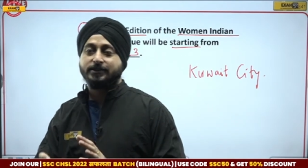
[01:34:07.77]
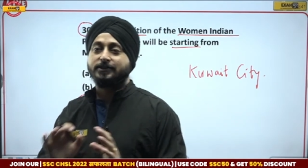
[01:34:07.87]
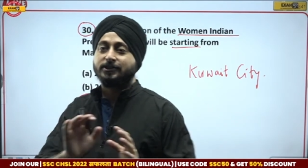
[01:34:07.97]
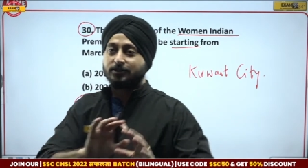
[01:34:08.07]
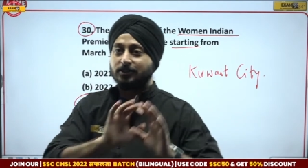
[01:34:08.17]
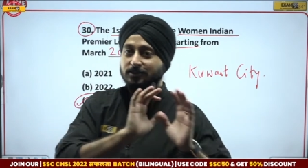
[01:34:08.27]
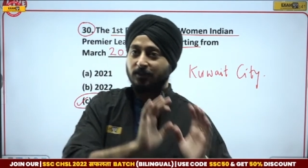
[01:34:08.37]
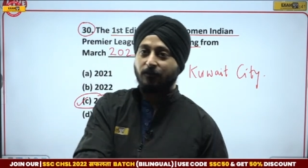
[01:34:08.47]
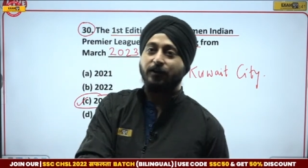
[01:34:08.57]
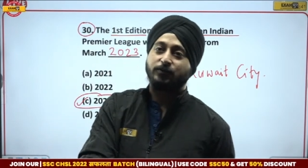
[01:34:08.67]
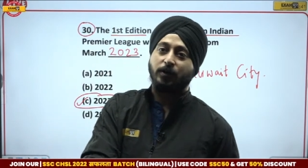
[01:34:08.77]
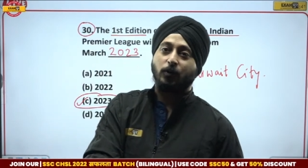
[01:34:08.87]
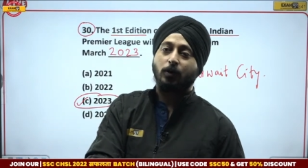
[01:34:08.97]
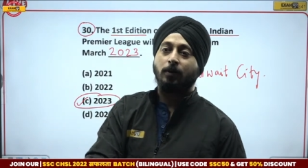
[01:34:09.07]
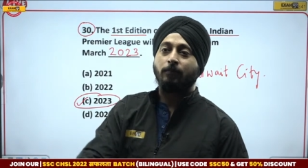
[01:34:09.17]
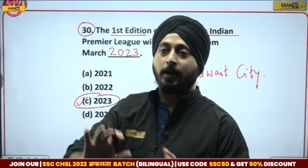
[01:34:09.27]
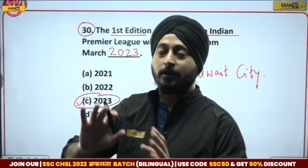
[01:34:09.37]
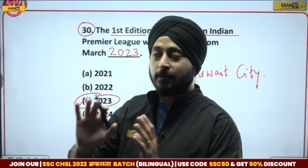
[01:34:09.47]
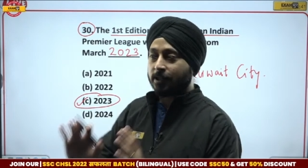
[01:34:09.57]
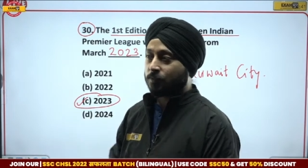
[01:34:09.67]
she's the first one to come
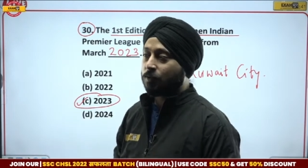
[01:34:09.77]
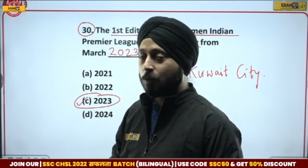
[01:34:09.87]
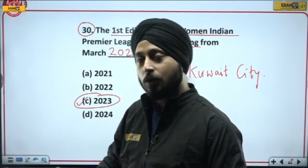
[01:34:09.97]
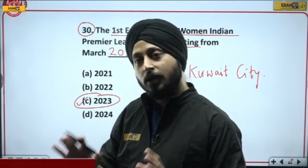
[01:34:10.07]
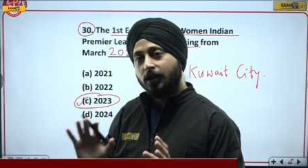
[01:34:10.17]
and last one to go